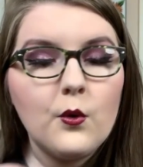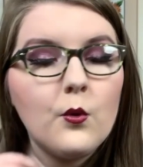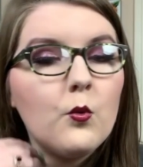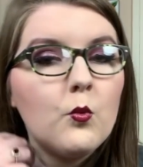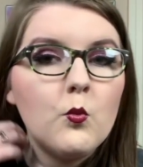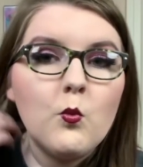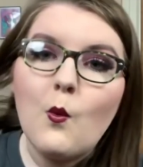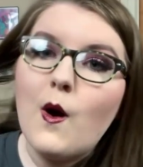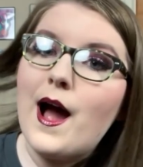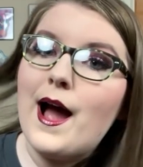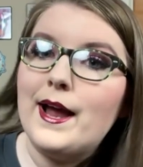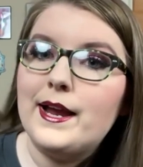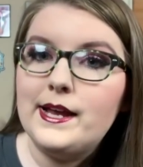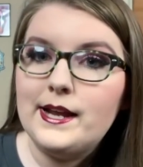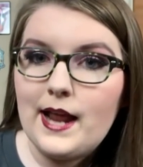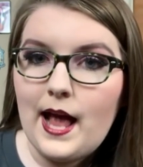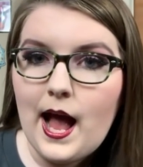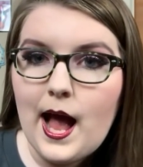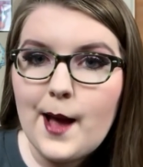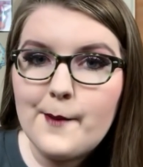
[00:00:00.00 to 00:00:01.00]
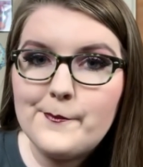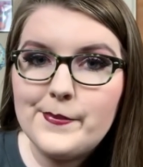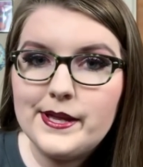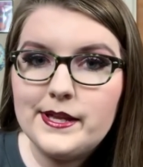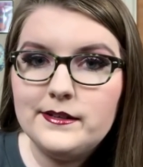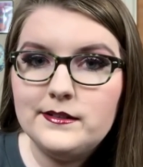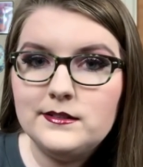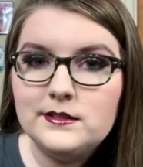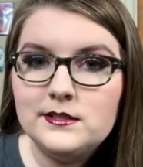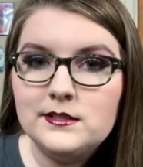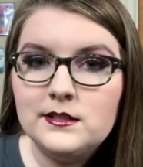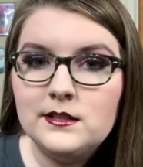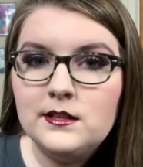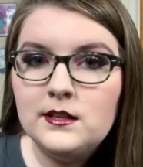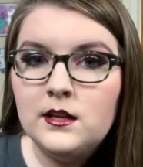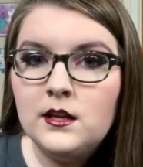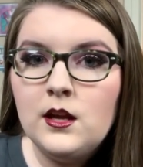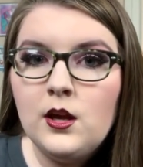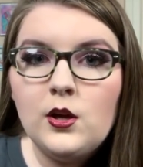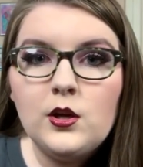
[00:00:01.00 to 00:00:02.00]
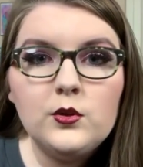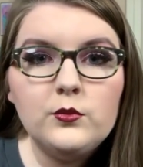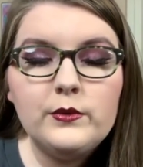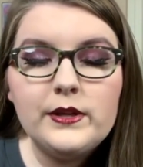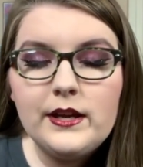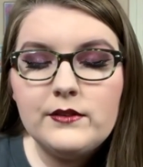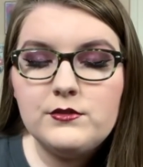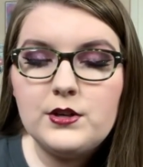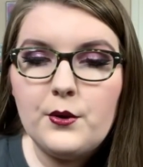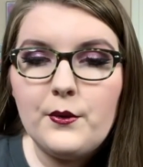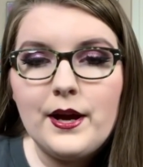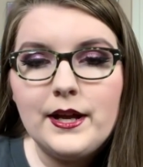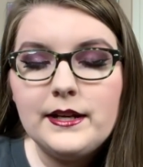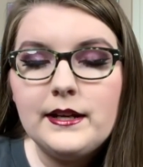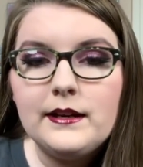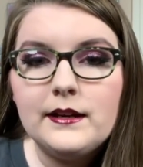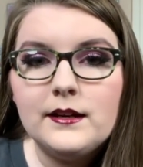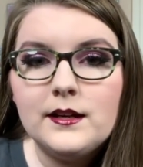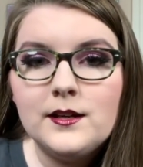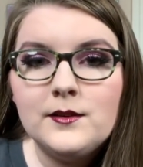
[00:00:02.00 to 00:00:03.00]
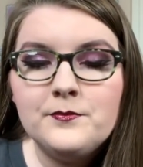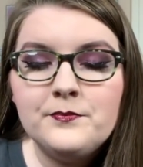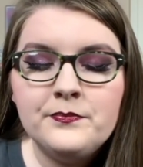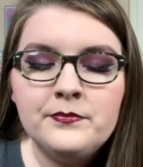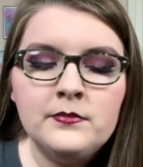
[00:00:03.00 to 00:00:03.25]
why it happened. We have no idea.